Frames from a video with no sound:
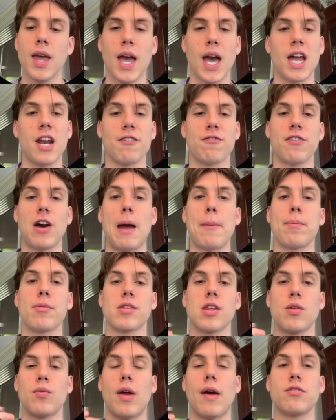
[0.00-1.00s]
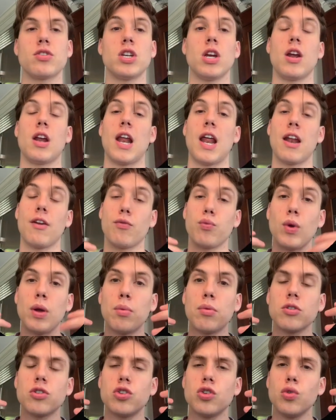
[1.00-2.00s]
and a 5% rev share. And if we
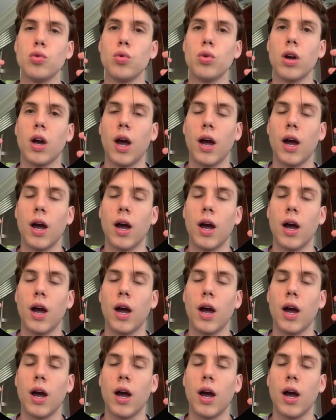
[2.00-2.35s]
were to,